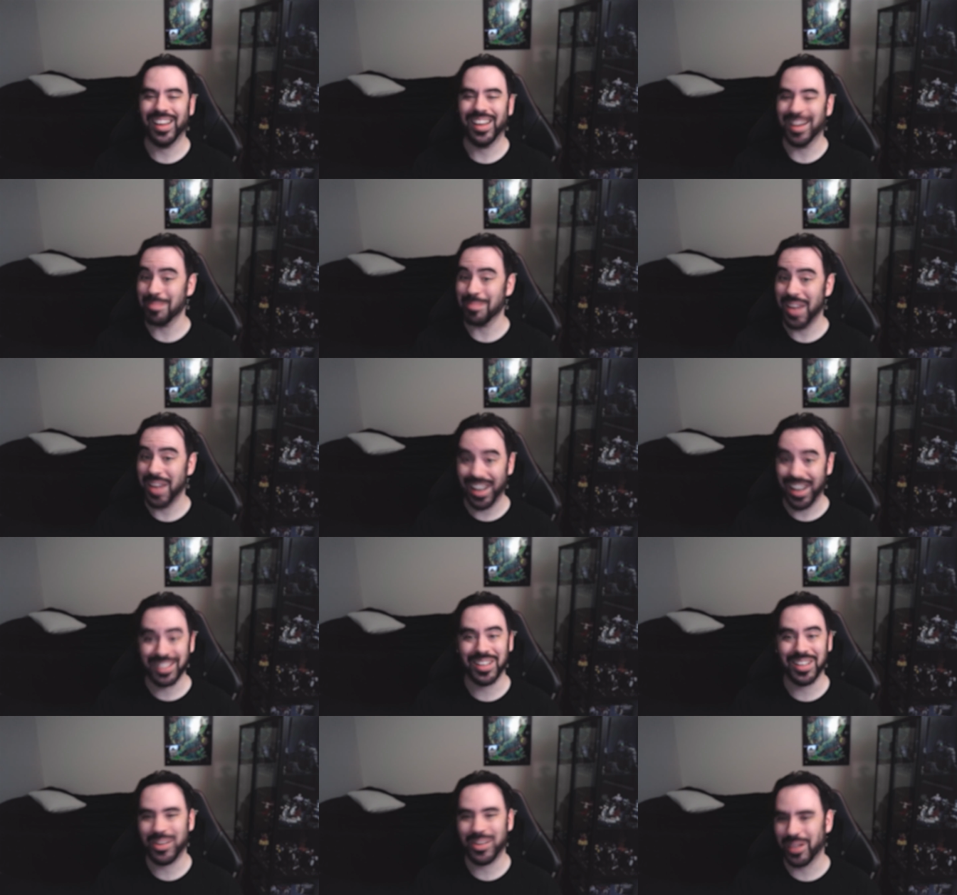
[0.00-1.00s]
I'm not
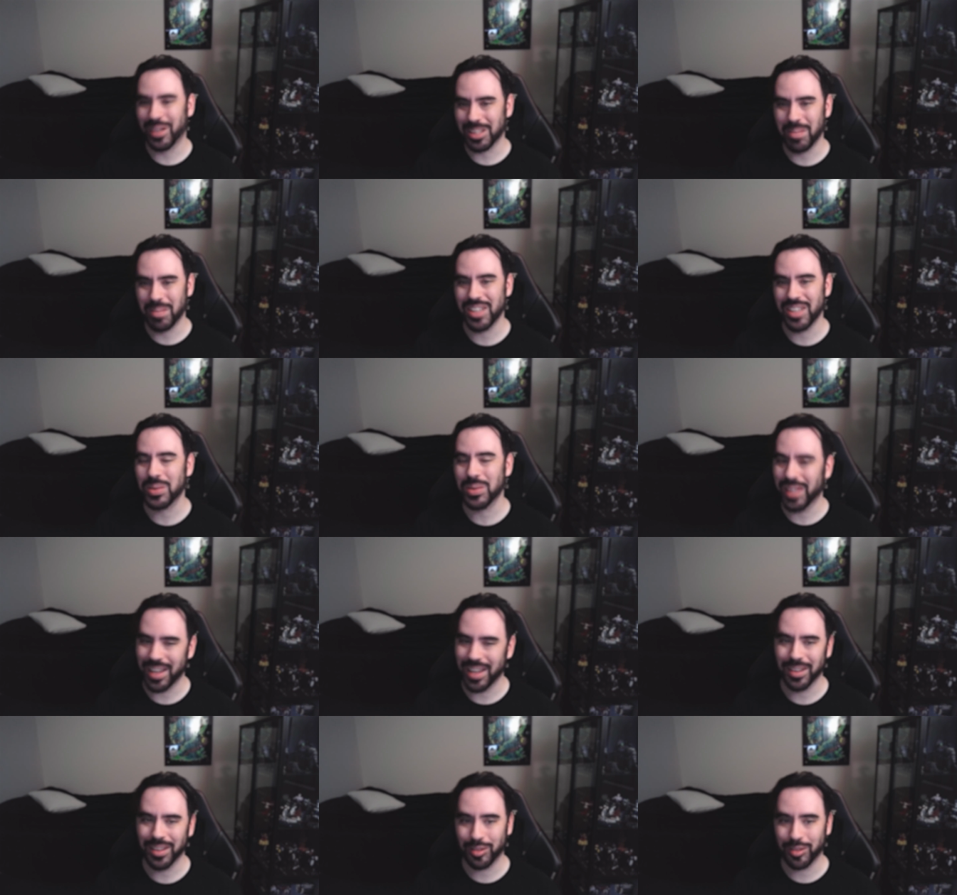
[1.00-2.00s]
gonna recommend you lay
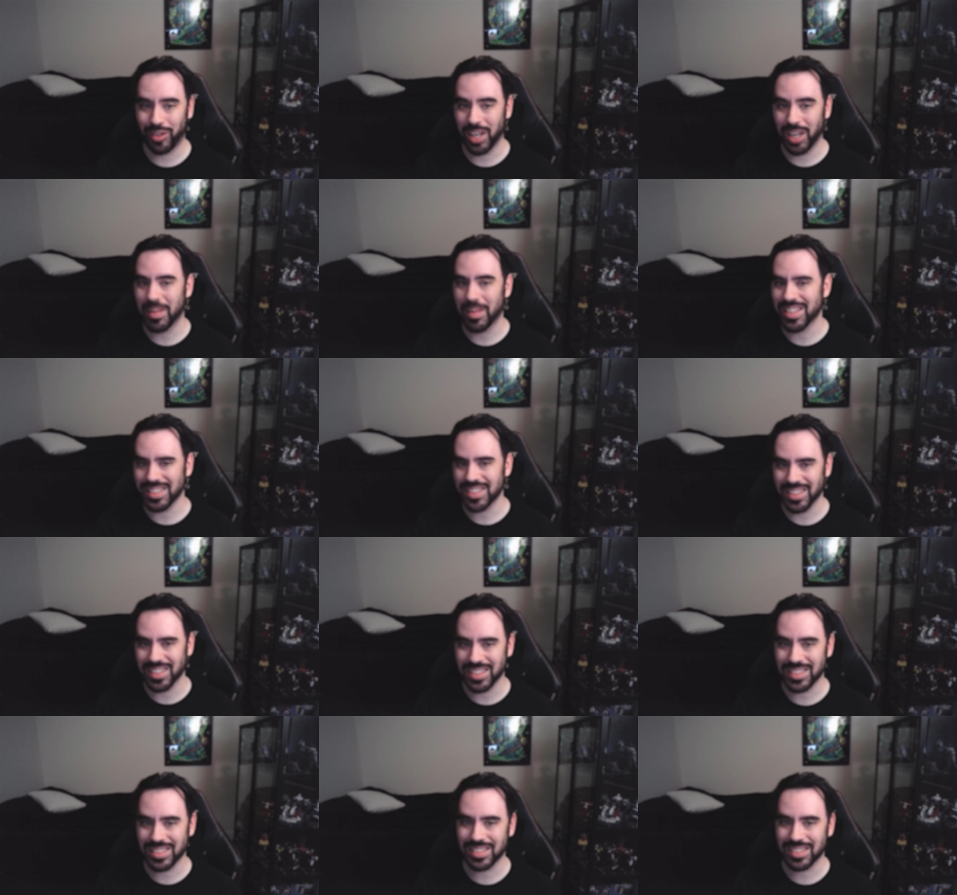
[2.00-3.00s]
on the frame as it is